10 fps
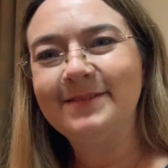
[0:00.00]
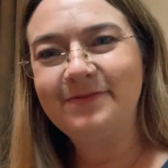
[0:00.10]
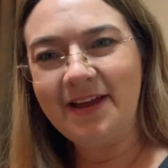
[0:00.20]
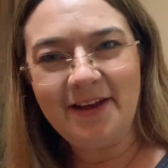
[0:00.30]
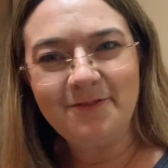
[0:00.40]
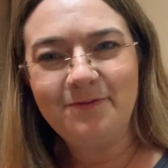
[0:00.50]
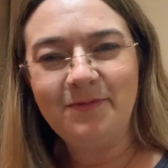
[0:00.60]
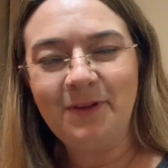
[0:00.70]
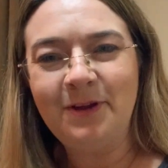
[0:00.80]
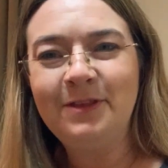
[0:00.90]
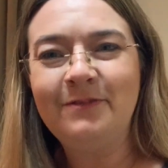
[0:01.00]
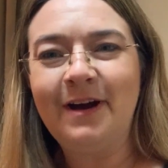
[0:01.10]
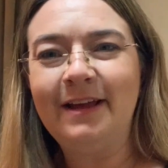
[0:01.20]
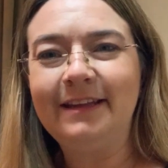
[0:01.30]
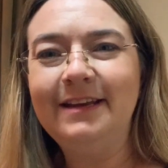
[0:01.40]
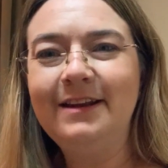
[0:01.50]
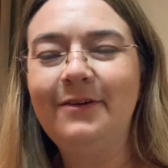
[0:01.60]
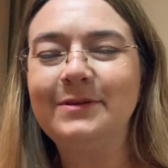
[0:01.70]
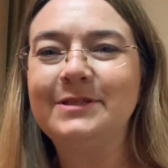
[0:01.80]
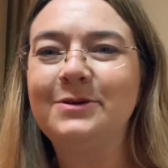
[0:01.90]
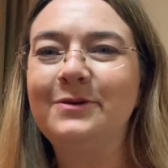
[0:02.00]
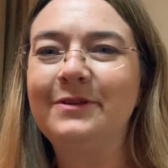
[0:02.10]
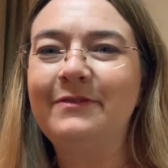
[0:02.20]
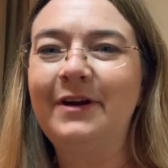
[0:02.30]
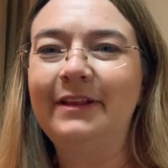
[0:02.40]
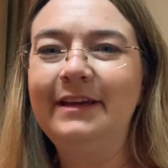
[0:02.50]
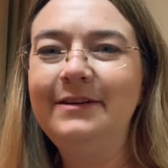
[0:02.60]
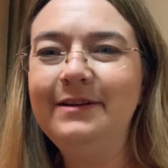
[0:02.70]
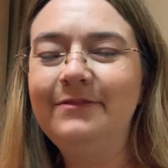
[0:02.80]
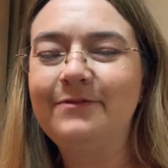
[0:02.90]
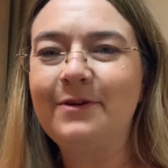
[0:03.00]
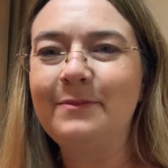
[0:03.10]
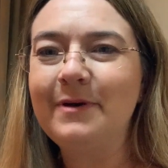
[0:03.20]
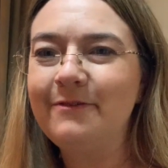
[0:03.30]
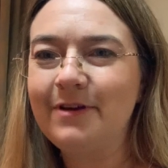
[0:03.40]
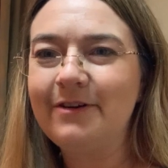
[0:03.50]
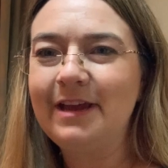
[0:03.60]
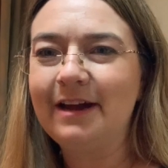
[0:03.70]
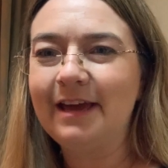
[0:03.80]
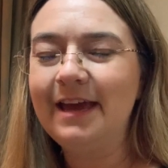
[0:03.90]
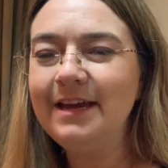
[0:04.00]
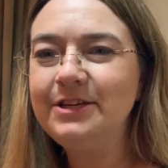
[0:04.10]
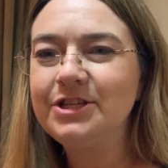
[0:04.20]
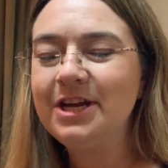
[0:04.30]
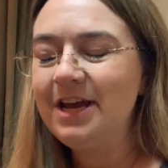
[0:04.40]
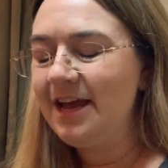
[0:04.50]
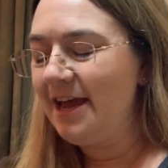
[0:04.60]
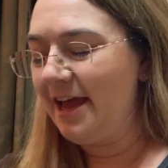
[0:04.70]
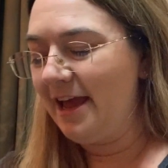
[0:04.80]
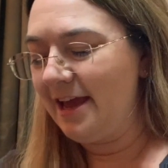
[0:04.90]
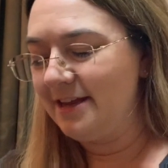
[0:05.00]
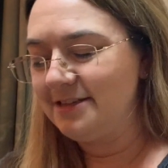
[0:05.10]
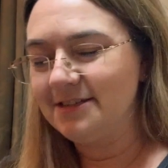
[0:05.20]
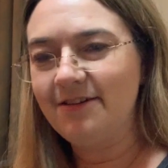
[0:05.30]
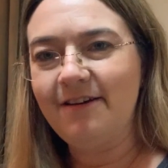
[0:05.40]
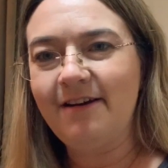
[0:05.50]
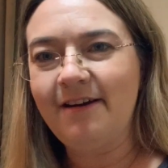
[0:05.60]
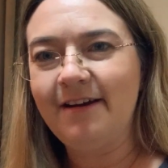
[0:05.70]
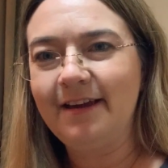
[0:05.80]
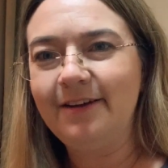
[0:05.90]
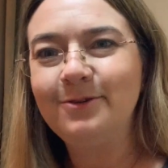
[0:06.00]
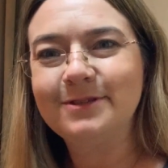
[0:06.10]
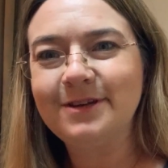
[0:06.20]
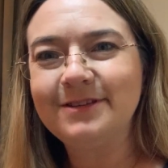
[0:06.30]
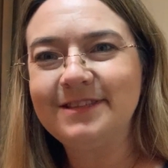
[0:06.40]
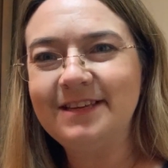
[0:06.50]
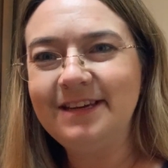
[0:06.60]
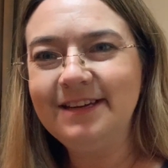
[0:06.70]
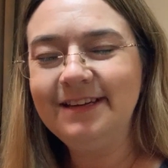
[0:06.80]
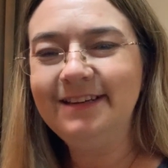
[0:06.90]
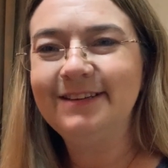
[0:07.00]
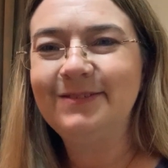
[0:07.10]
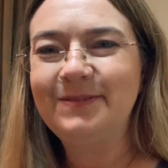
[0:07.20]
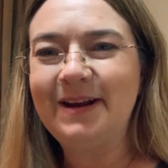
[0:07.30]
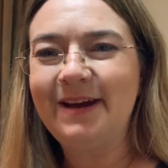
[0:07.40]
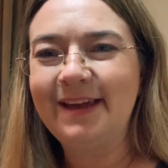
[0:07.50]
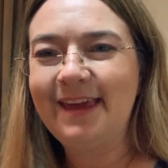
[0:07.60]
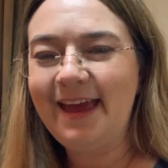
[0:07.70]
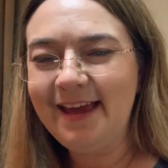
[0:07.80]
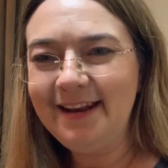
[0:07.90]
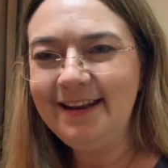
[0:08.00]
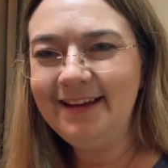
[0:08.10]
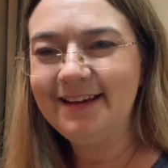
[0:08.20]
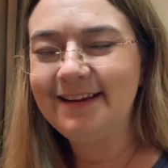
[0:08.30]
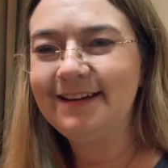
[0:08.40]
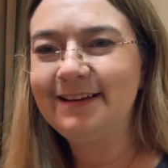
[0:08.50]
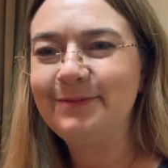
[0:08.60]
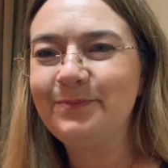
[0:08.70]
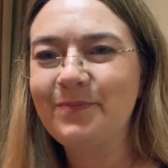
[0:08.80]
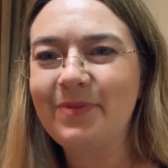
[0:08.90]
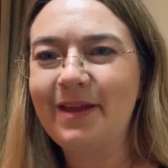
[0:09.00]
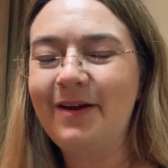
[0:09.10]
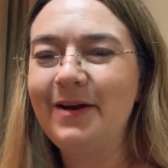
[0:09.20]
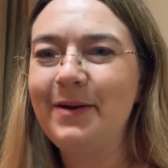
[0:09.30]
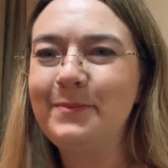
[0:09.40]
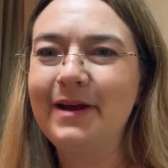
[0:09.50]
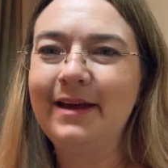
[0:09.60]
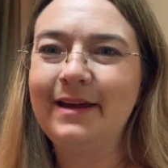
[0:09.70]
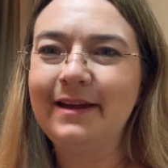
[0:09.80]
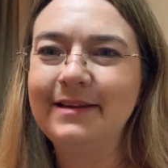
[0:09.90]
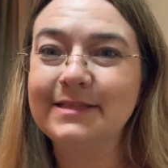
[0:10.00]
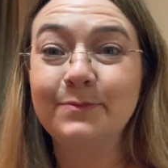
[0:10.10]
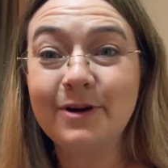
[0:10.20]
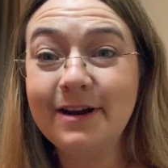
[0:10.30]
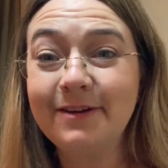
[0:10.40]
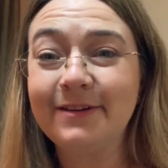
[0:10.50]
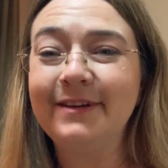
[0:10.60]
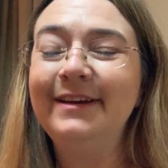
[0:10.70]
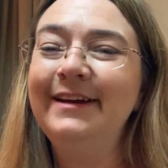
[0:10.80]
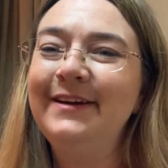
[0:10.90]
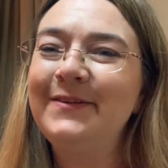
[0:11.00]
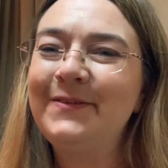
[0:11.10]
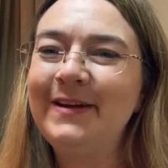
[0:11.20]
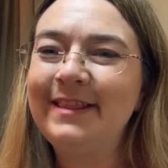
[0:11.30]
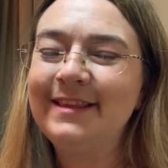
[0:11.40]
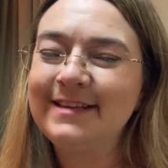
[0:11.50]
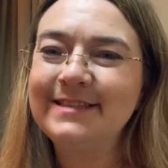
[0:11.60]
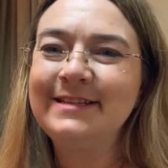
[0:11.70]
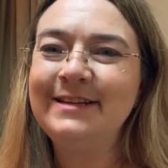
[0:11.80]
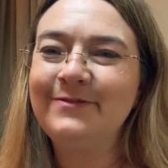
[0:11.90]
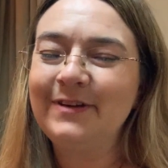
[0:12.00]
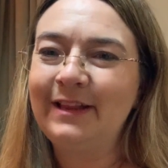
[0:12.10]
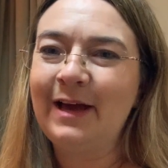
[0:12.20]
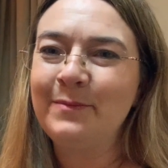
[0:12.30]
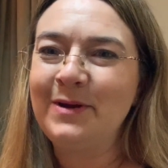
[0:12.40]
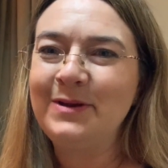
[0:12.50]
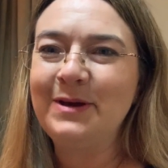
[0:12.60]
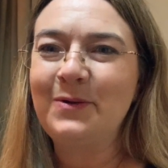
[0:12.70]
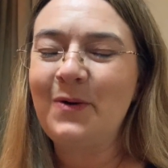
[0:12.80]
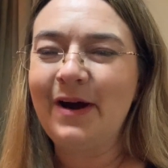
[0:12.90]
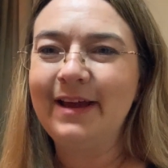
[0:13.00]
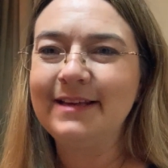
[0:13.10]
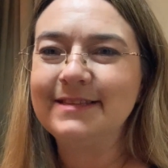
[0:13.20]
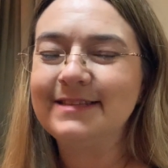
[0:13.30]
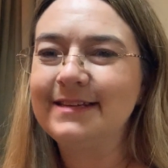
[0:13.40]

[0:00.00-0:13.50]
have learned the violin. I was taught the violin from a very young age, and I also sing when I can. I'm a soprano with the Sydney Philharmonia choirs,